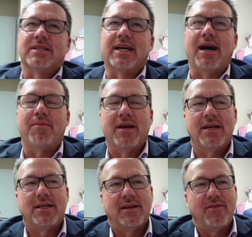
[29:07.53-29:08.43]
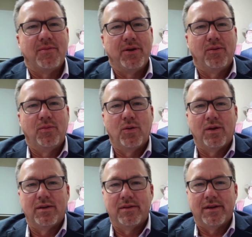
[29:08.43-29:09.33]
it was a combination of
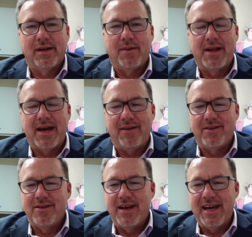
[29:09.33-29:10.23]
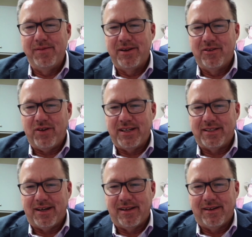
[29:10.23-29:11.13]
billboard. Having your name and your
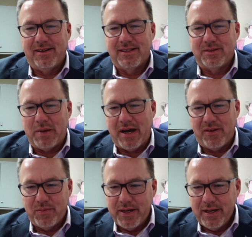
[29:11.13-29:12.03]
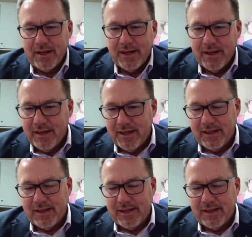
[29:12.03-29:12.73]
face out there doesn't bother me.